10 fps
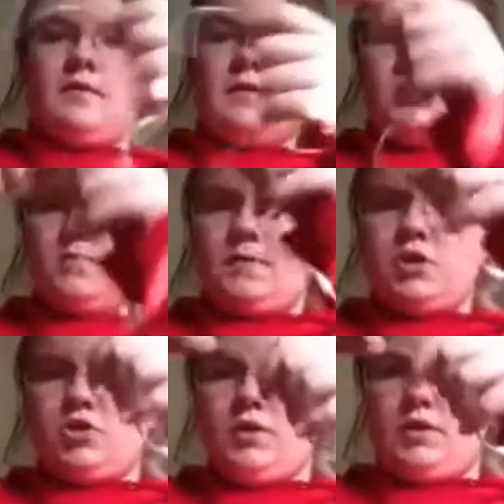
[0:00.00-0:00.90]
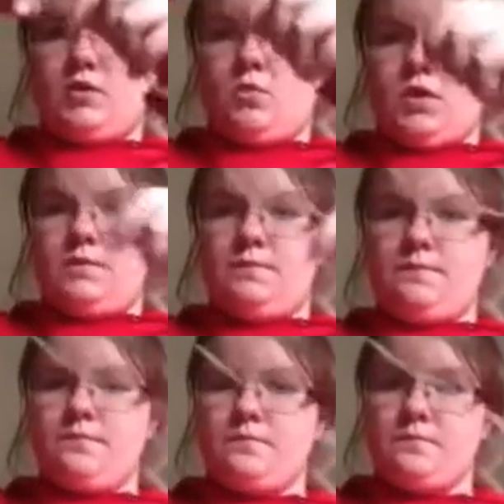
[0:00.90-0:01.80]
this was my string in the one,
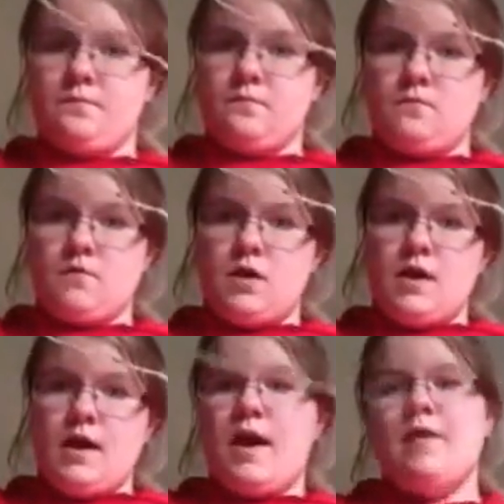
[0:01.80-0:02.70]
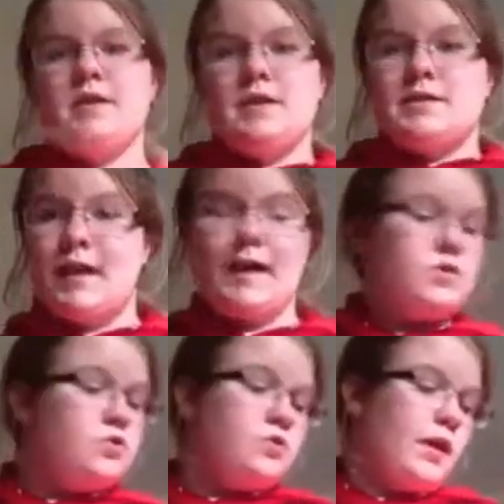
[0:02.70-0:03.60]
and then because I
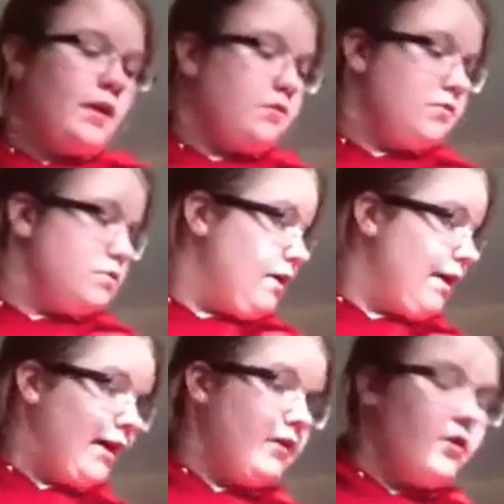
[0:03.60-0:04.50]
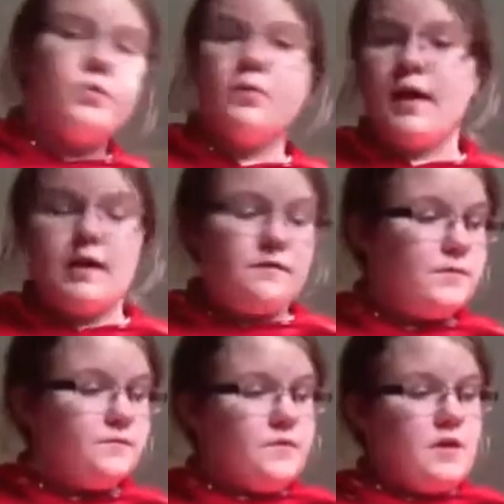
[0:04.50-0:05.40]
had 2 candles, I got another one out of
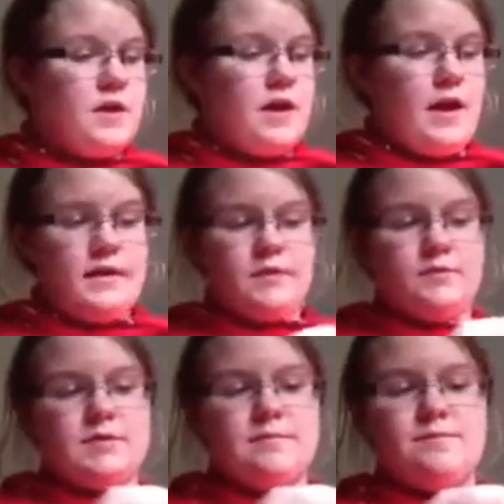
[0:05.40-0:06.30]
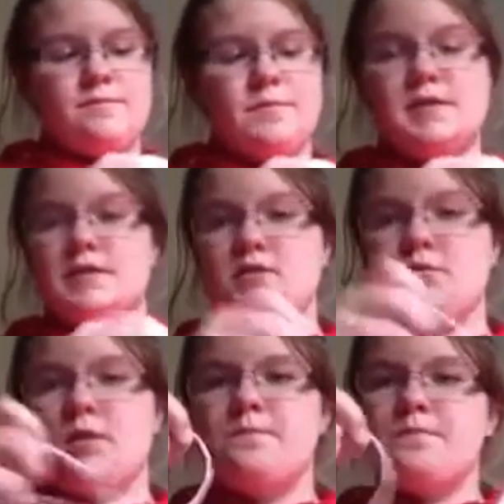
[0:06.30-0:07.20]
it, and it was this isn't the
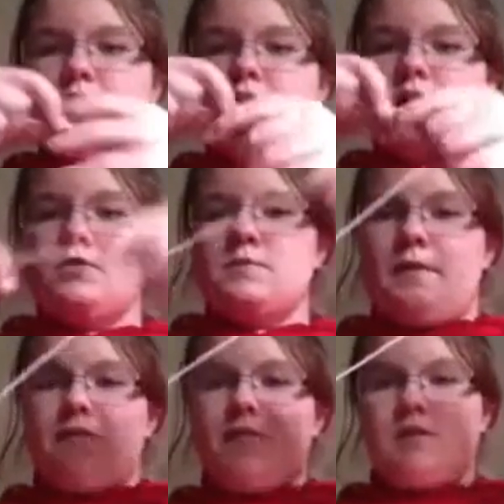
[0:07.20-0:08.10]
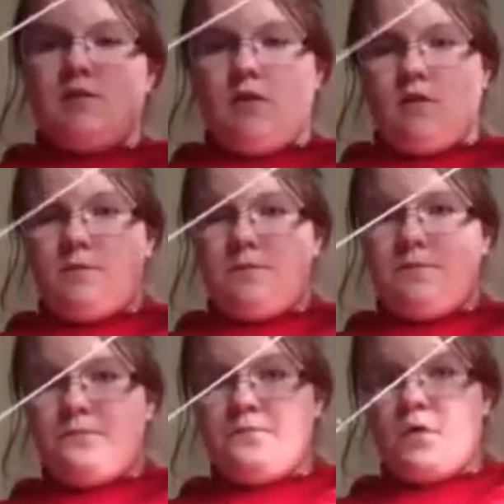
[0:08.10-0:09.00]
one. It was about this long.
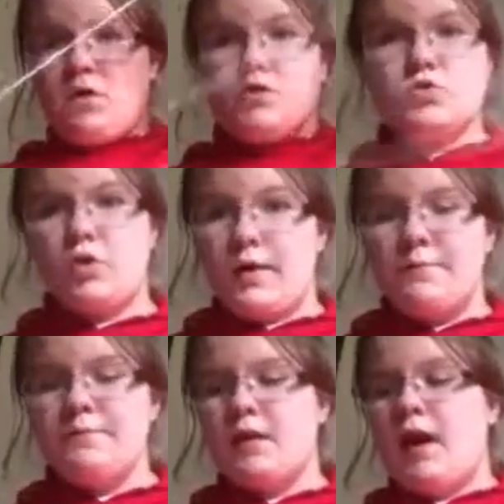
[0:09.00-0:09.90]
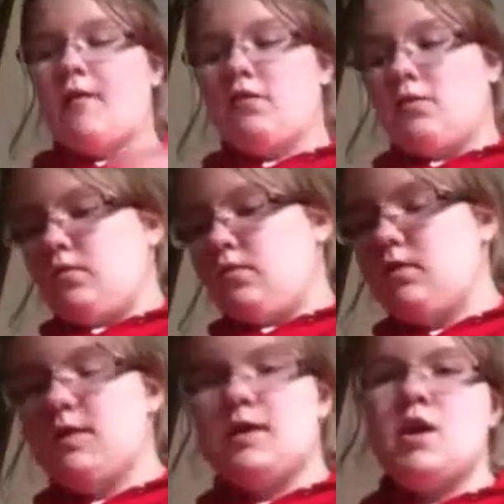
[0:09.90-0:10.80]
So it was great. I will
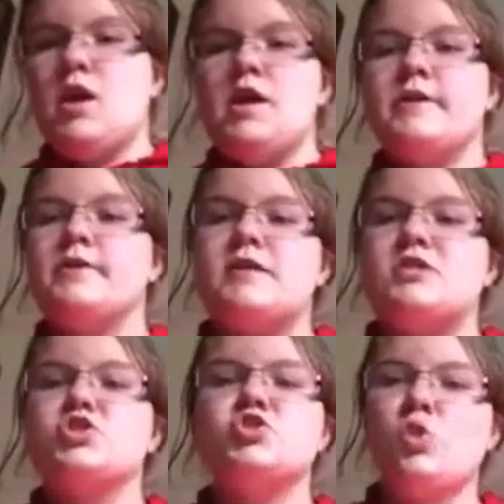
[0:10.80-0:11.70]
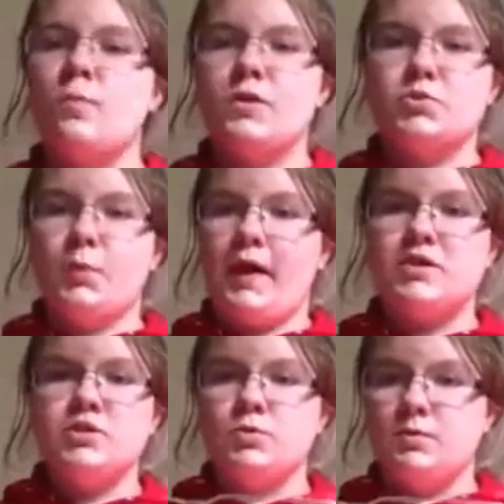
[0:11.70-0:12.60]
create so much
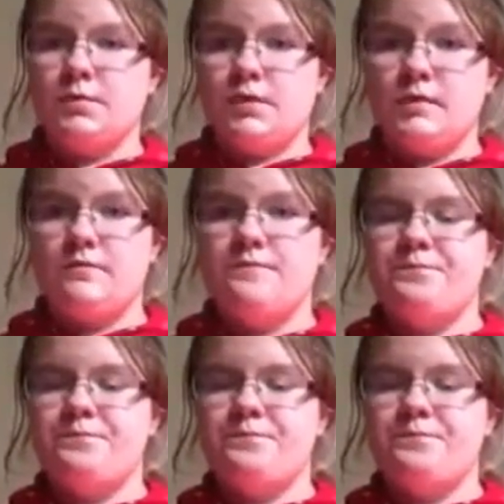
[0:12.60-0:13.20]
wax you wouldn't believe.